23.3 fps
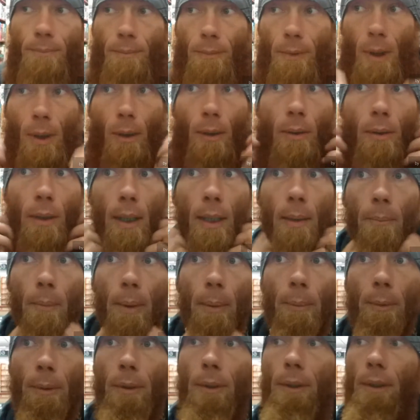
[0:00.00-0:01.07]
you know, I
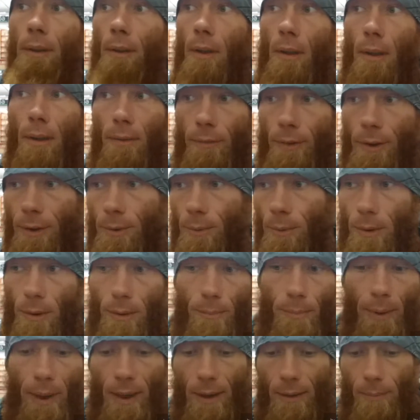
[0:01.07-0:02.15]
remember all of us were
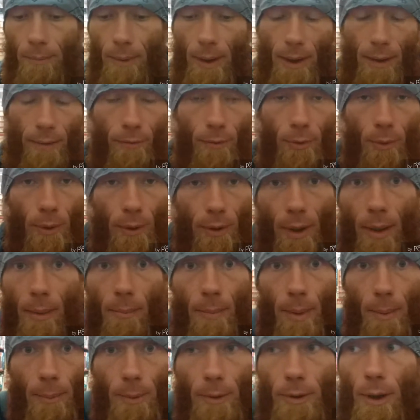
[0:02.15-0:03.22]
debating back and forth. I
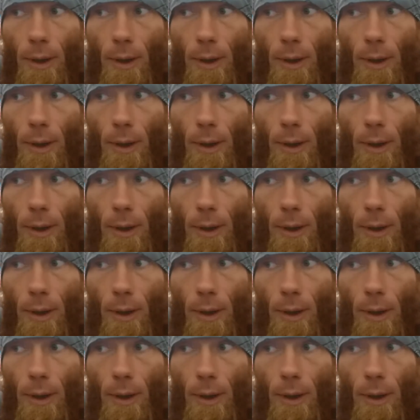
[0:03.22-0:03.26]
remember